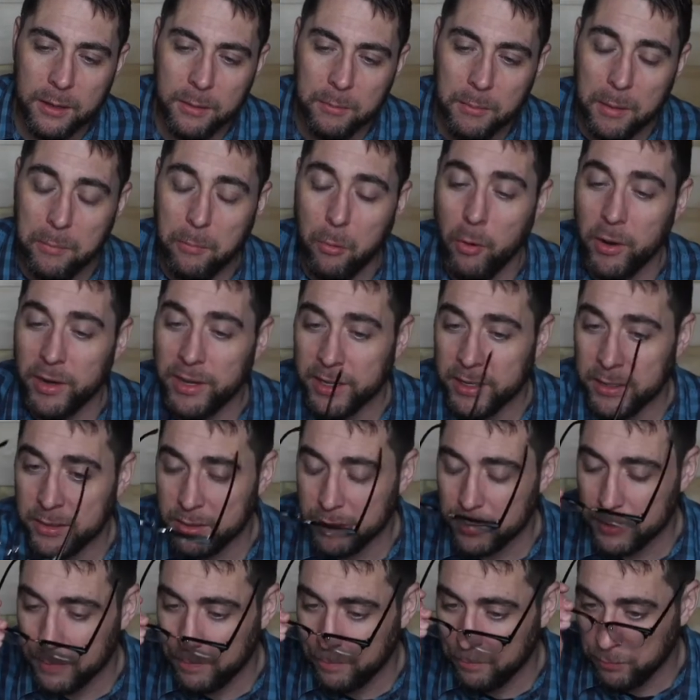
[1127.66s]
My point
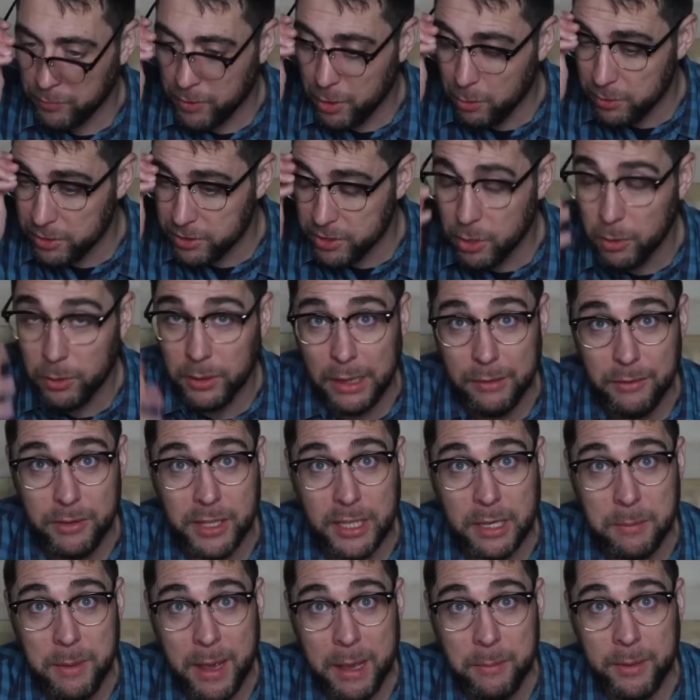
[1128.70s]
is, there is no 11th
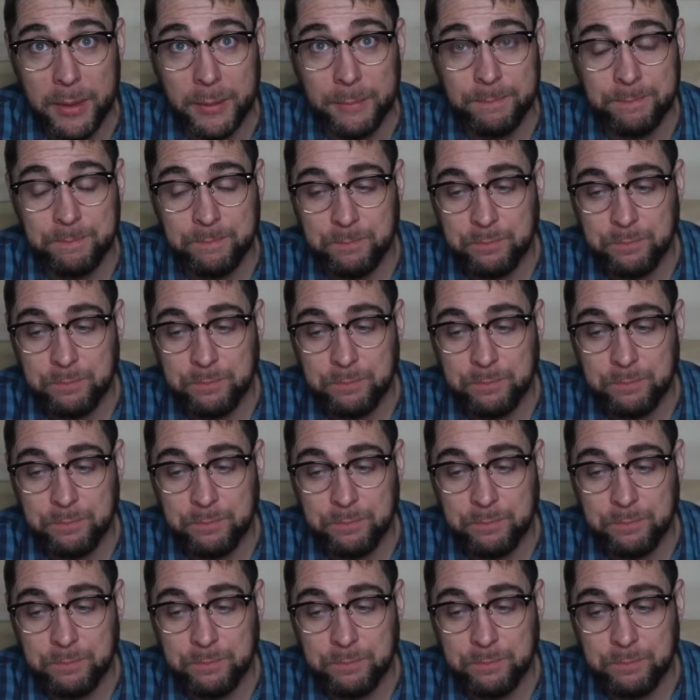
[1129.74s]
commandment.